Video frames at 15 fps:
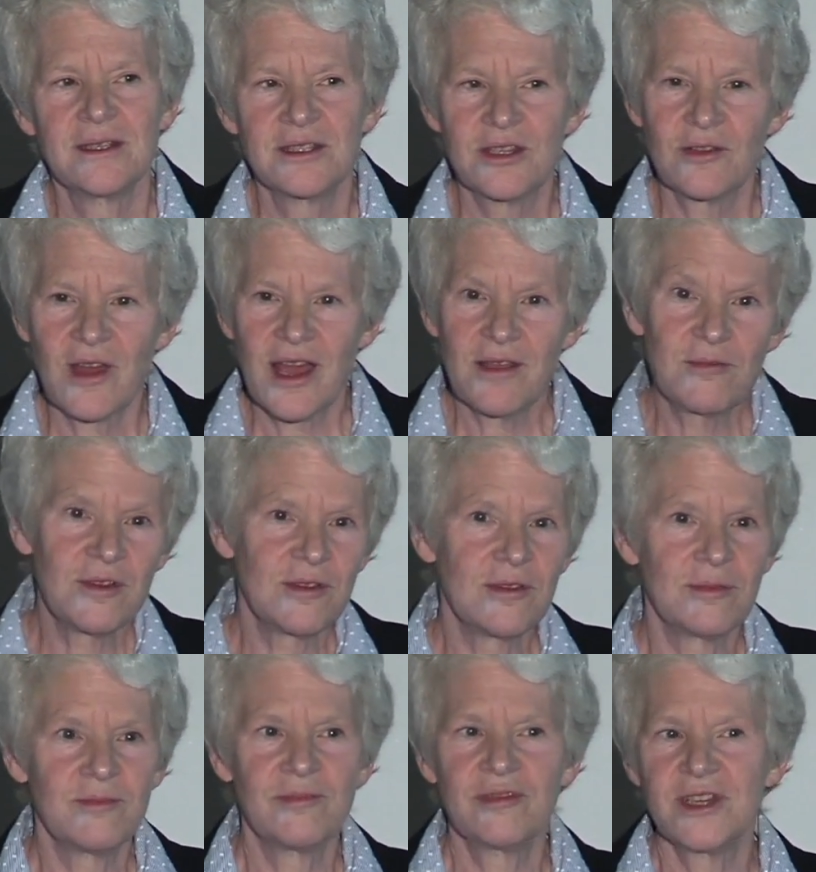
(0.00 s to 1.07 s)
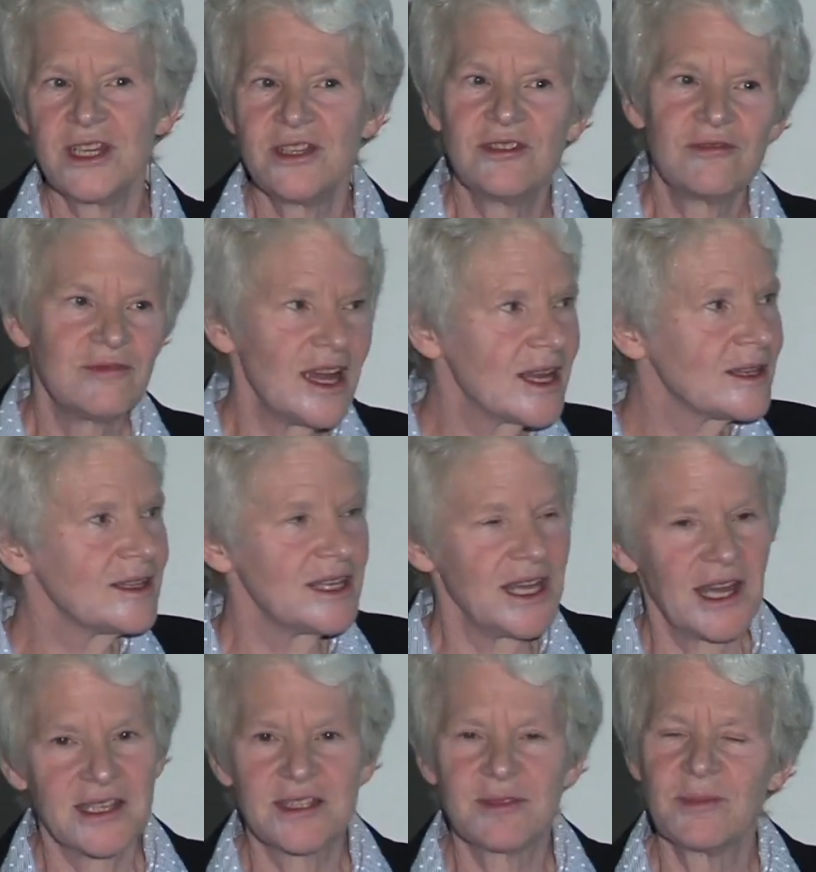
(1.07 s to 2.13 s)
So I will pretty directly
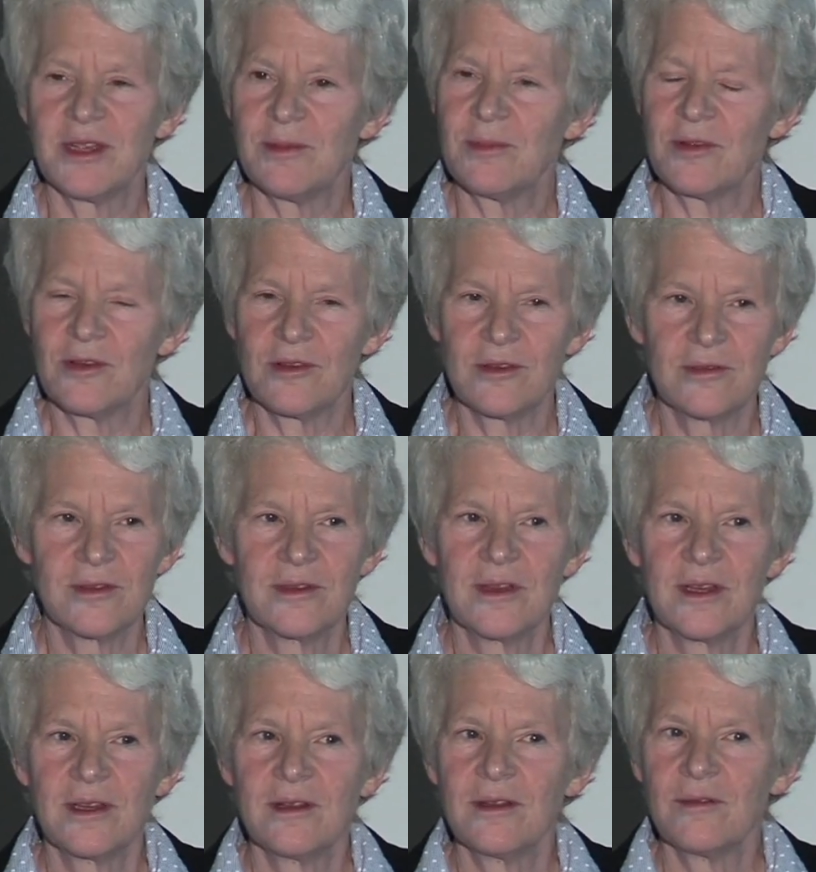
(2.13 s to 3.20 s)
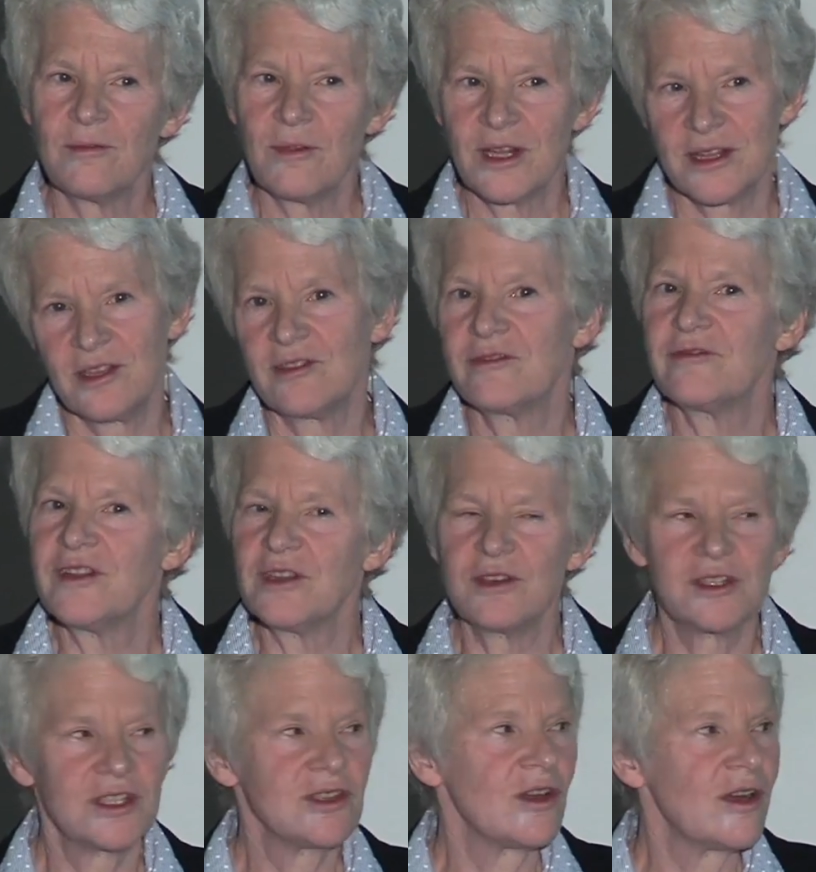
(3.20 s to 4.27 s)
ask people what their
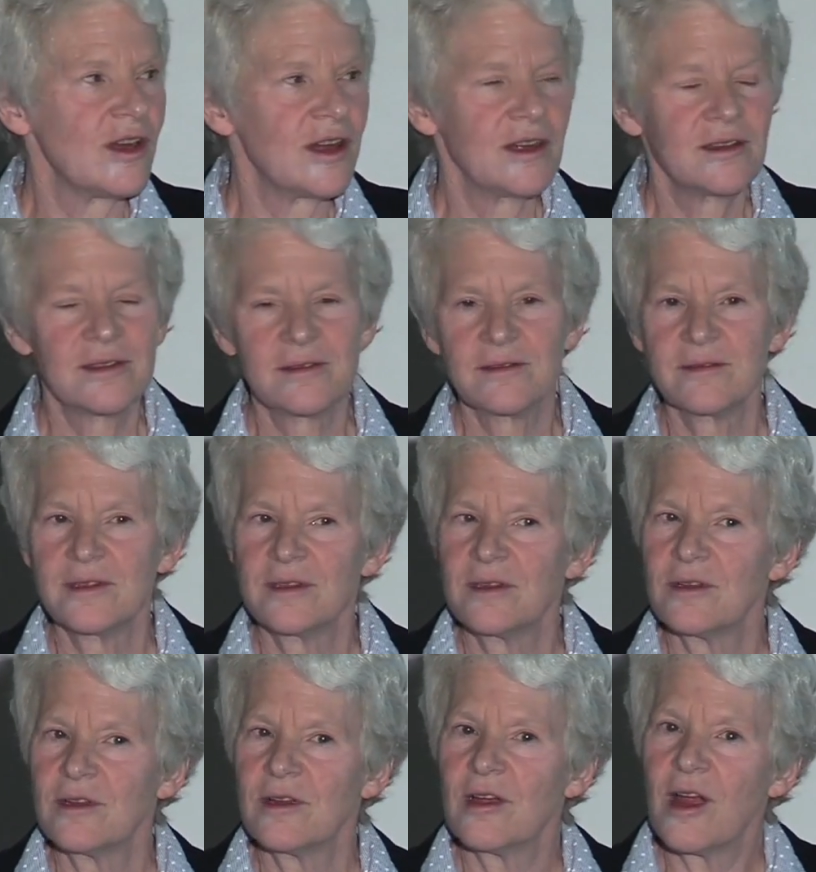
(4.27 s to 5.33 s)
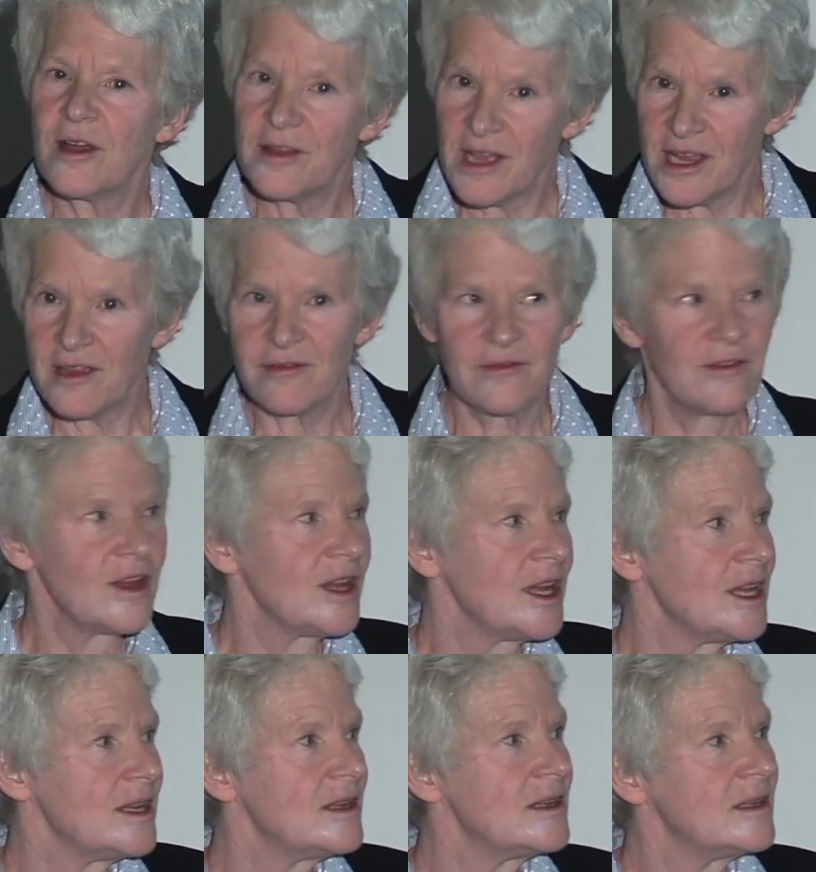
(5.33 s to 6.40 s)
fears are, or are they
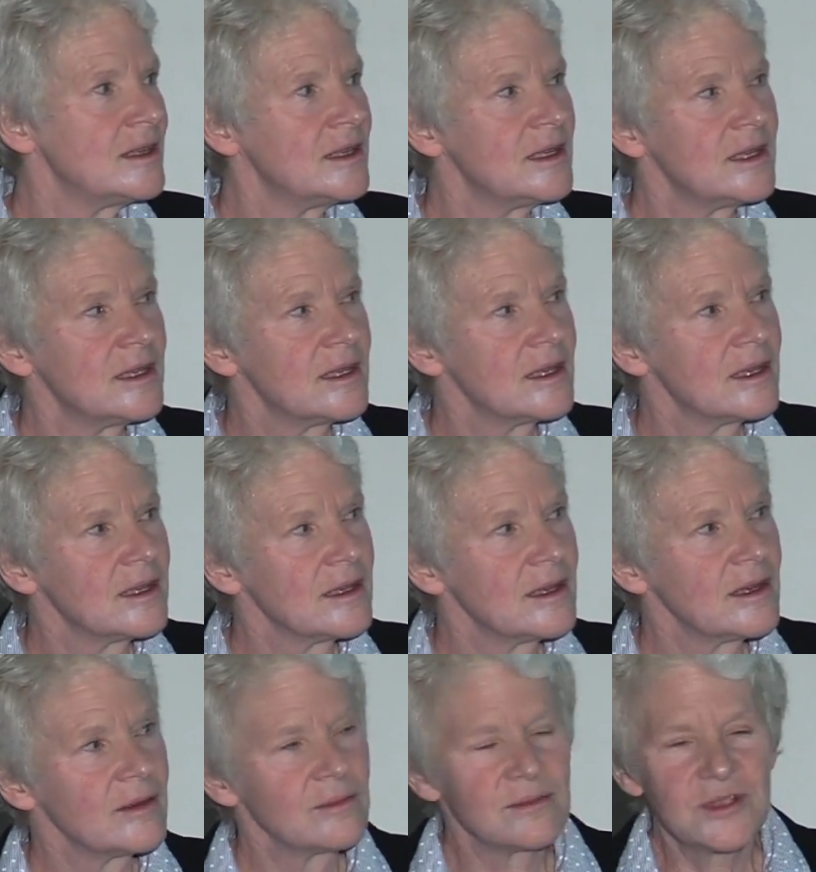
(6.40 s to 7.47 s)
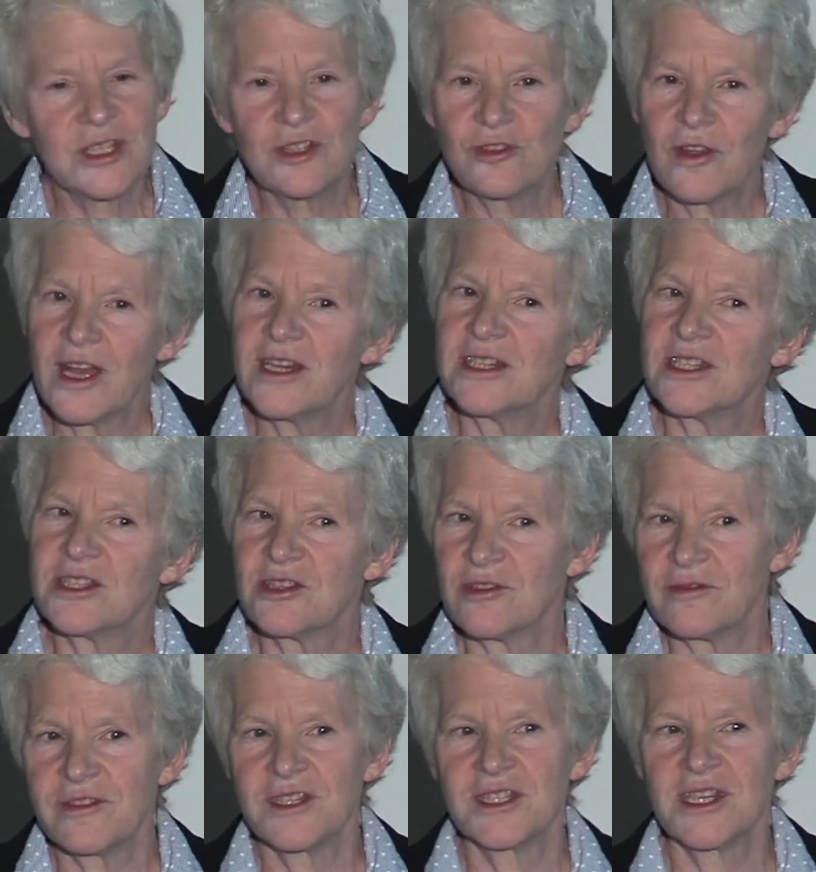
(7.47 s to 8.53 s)
afraid, to try to
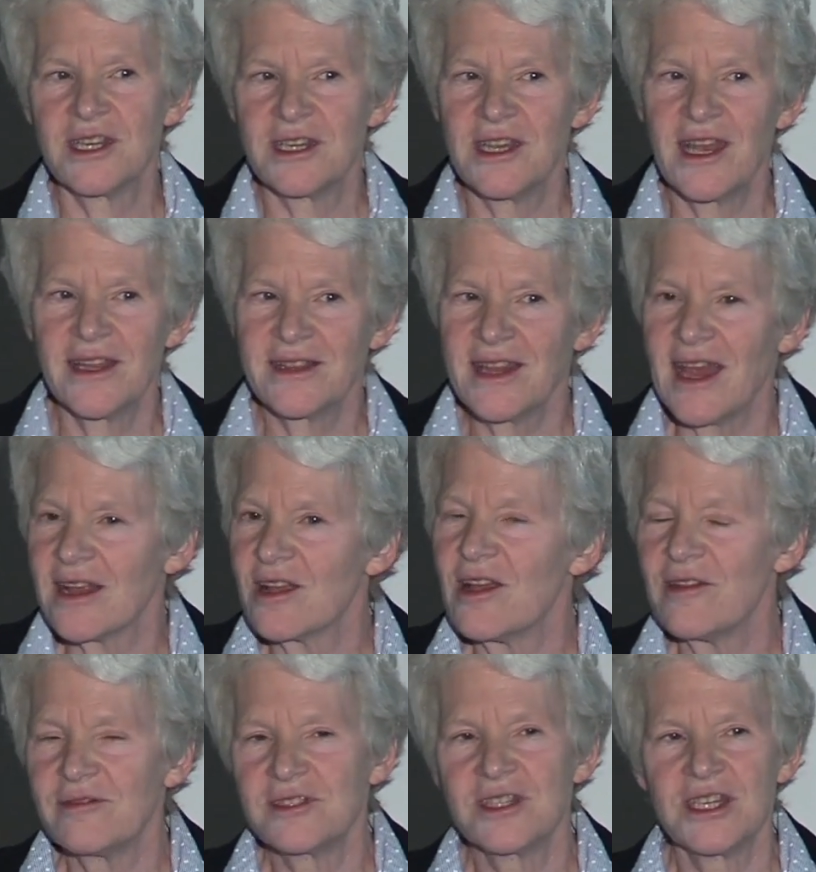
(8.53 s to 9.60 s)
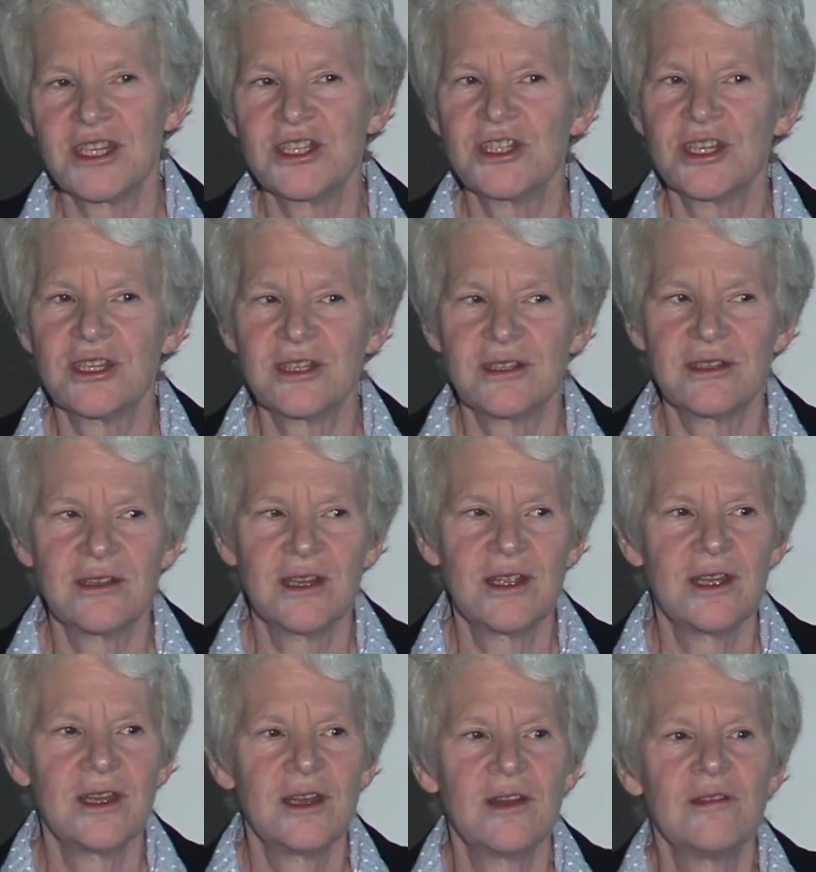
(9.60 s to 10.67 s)
surface and get that conversation
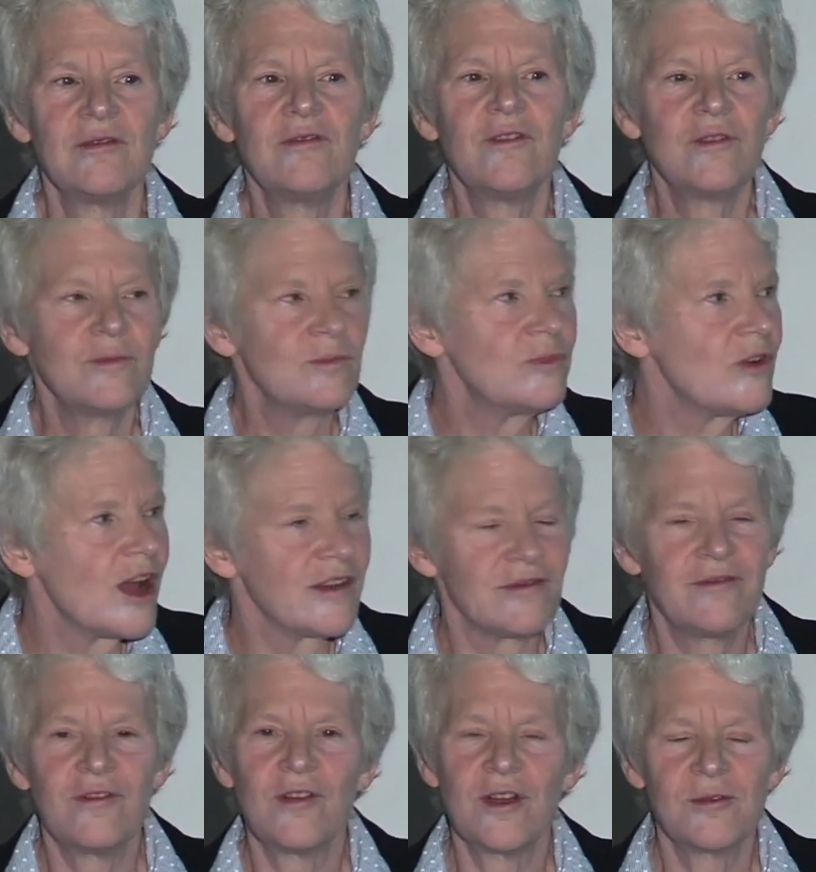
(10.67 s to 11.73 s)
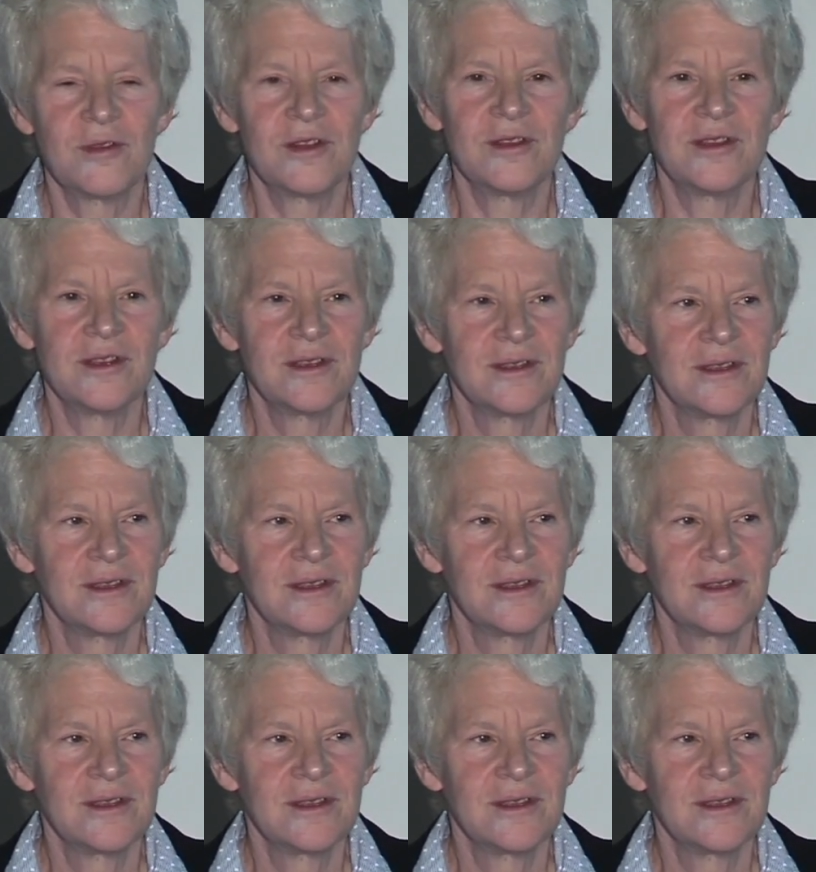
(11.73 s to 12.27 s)
brought forward.